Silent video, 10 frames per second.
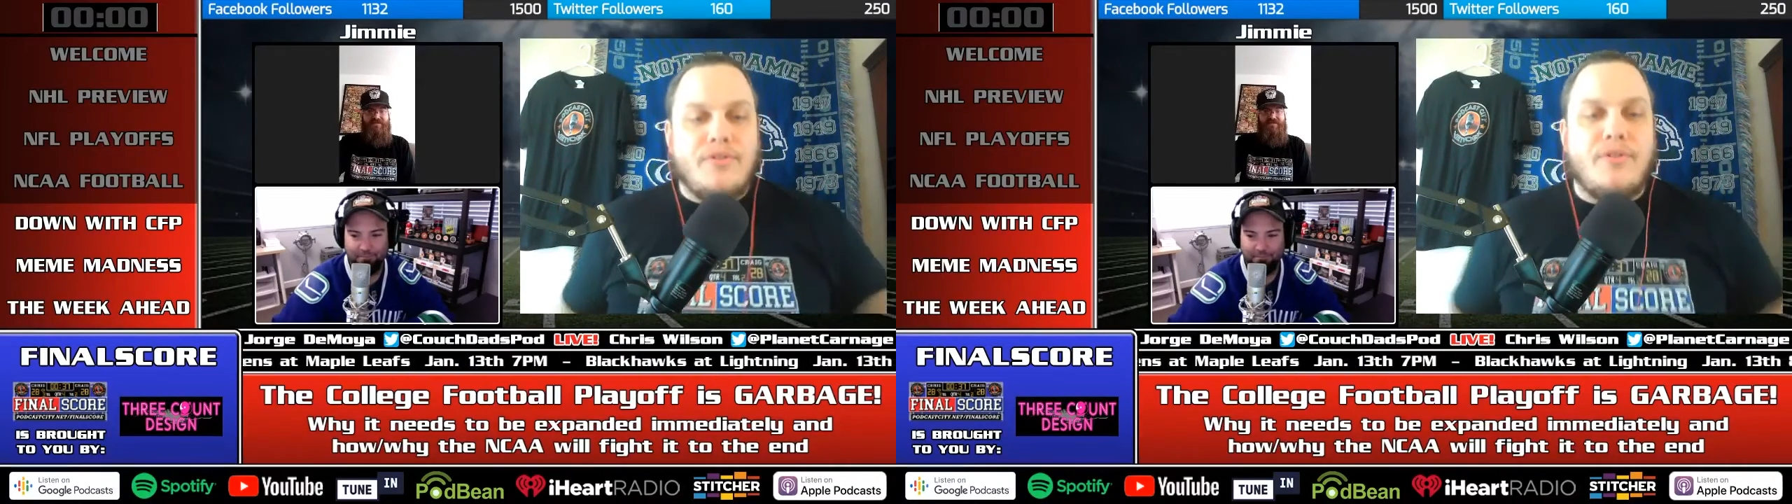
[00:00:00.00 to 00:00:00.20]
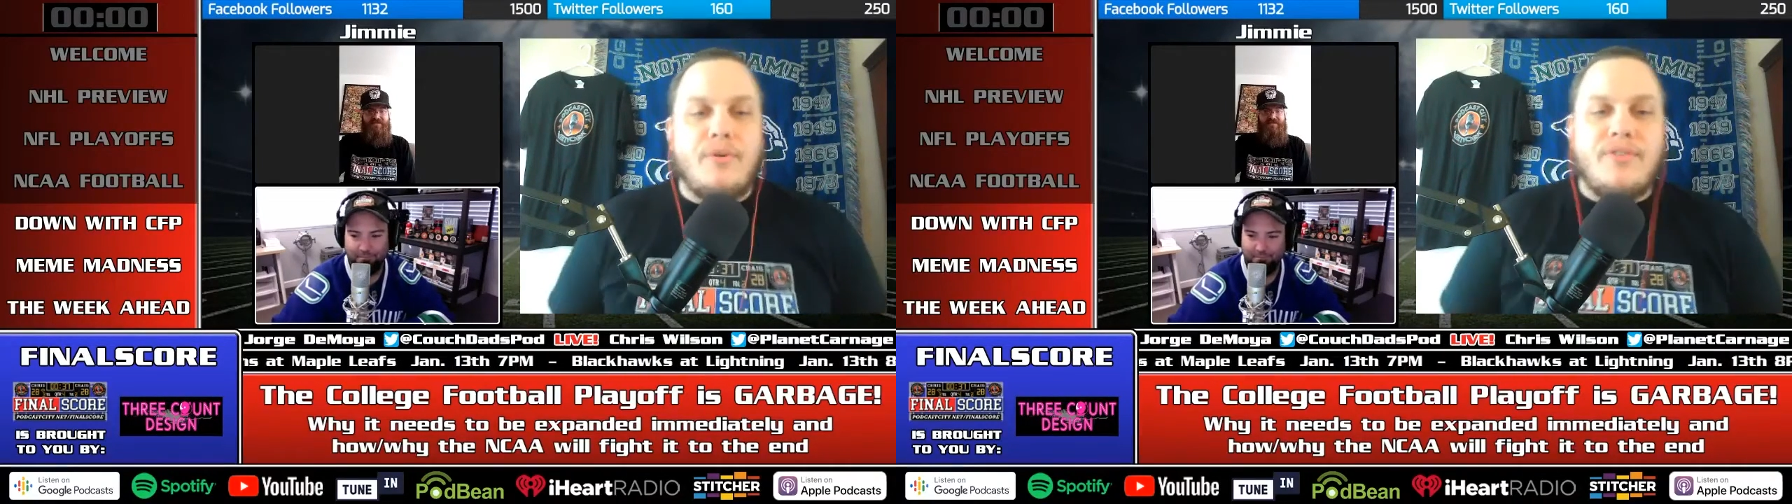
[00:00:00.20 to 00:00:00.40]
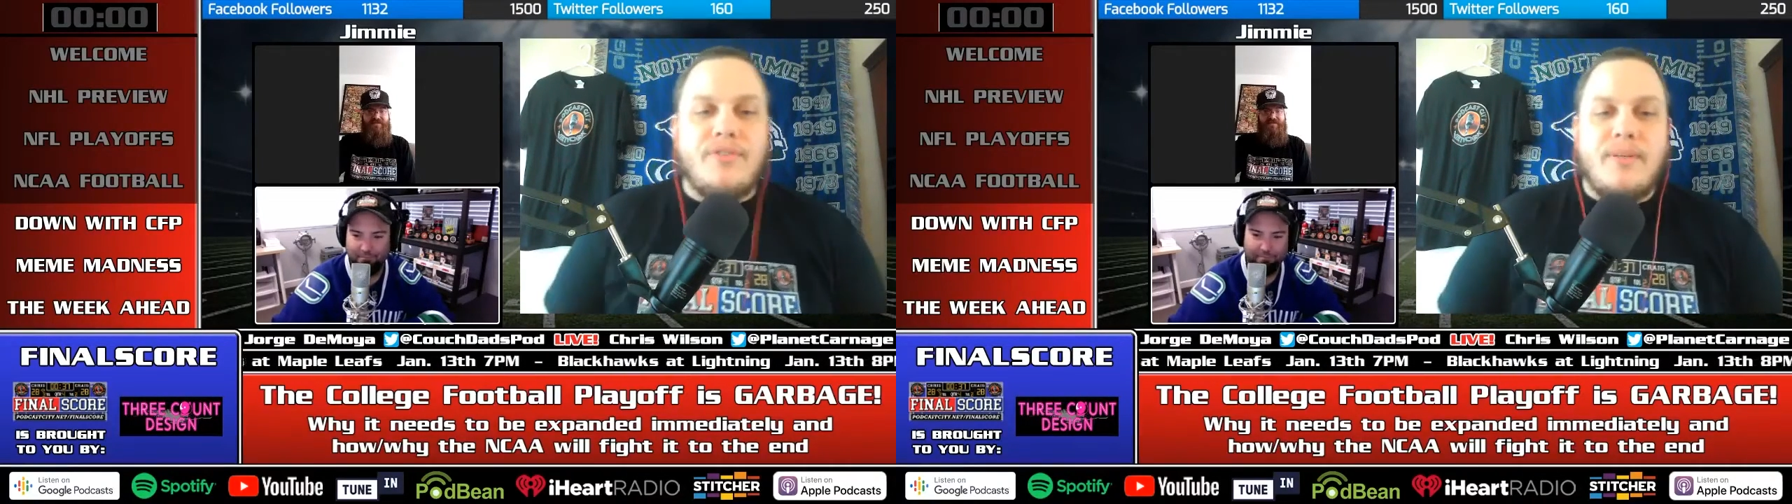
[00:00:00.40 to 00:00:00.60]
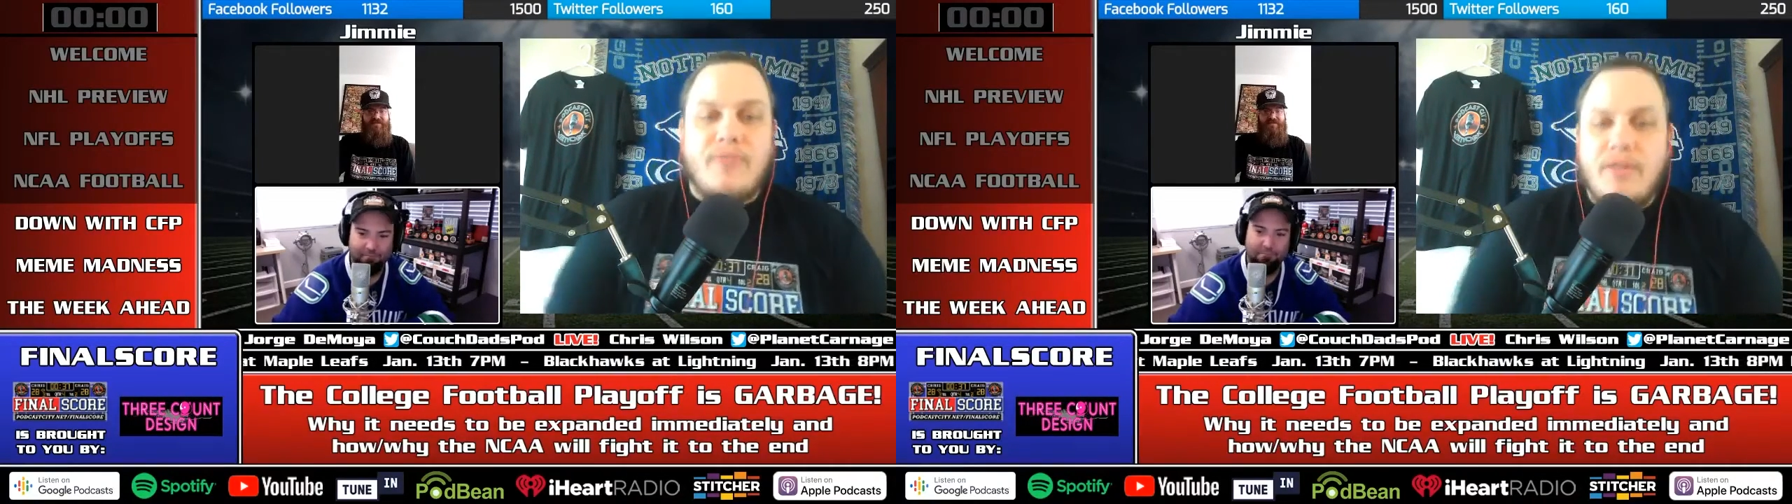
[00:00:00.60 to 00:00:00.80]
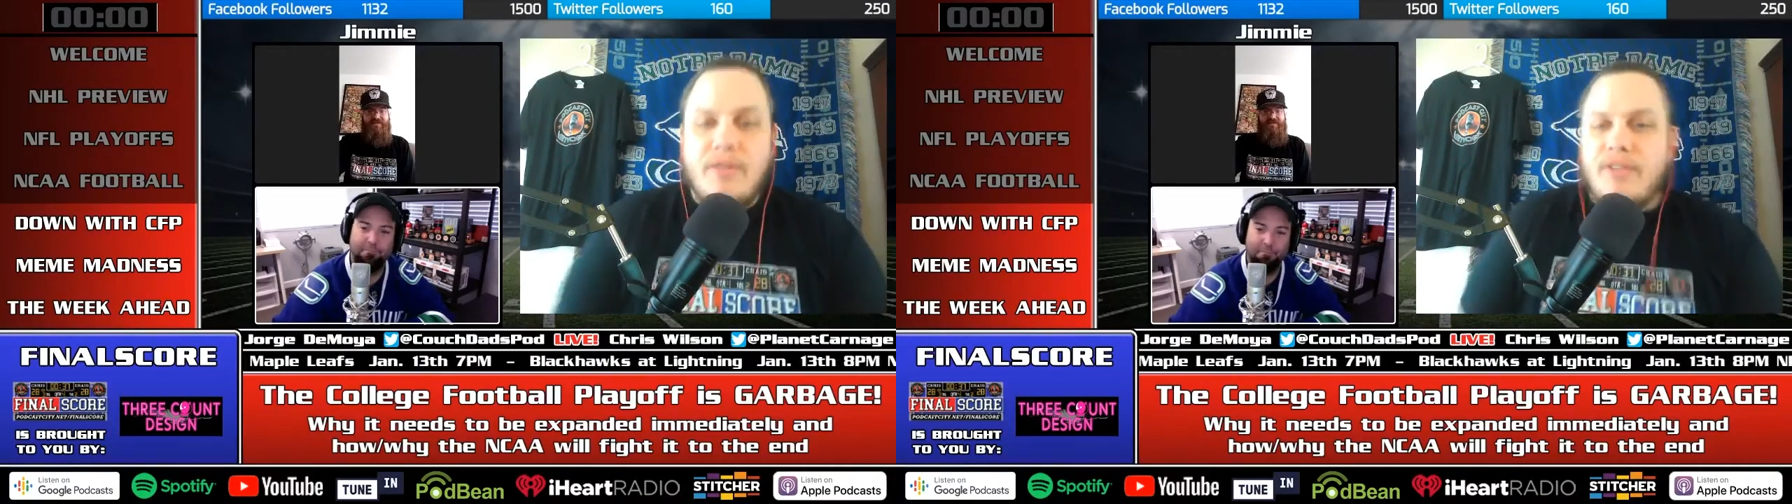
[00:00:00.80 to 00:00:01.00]
the total team.
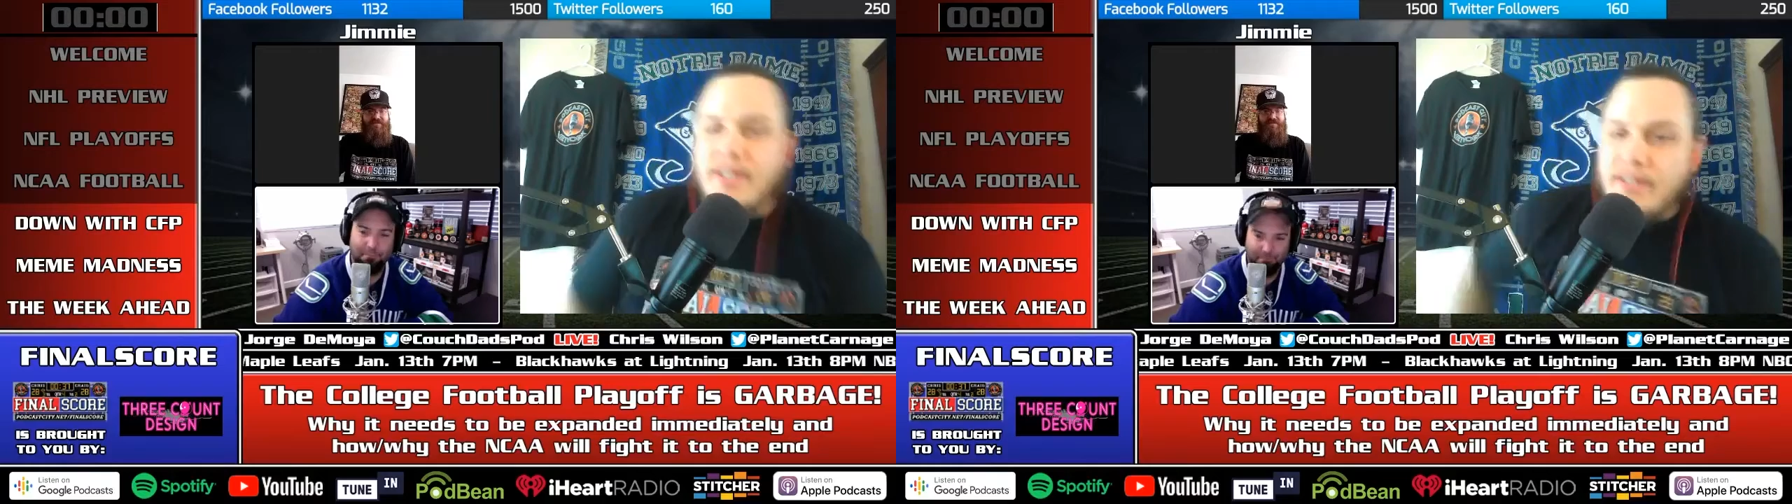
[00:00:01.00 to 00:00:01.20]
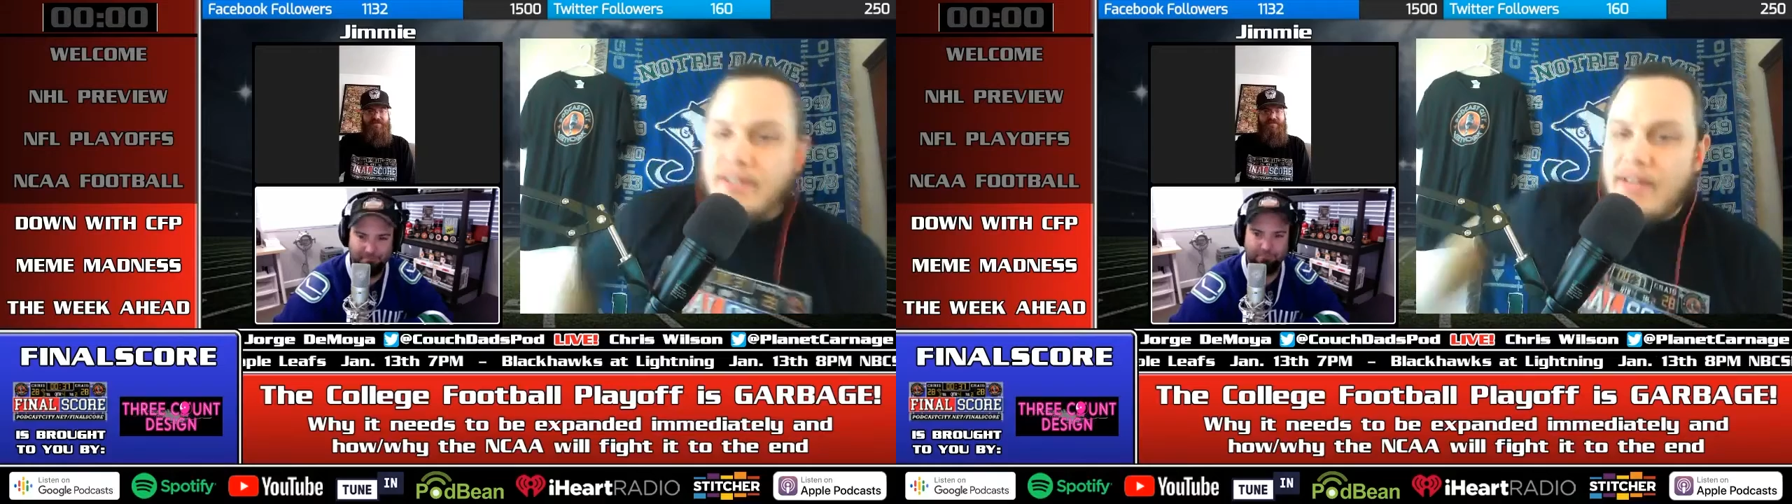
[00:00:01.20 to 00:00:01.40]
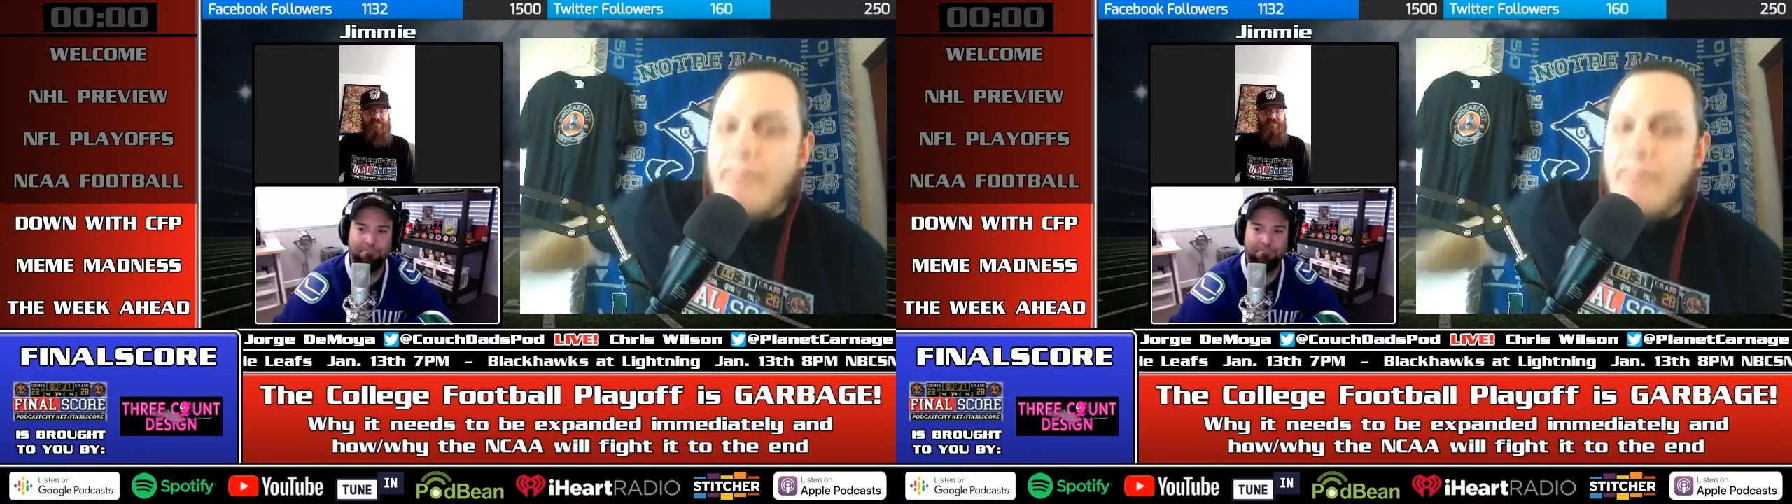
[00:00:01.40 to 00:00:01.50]
So let's look at this.